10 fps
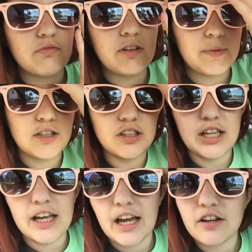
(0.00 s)
We've been
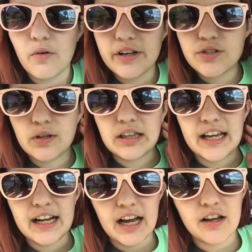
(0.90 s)
looking at going to a
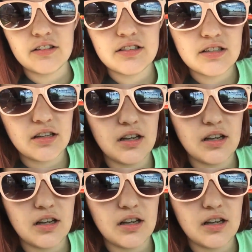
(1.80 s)
lighthouse,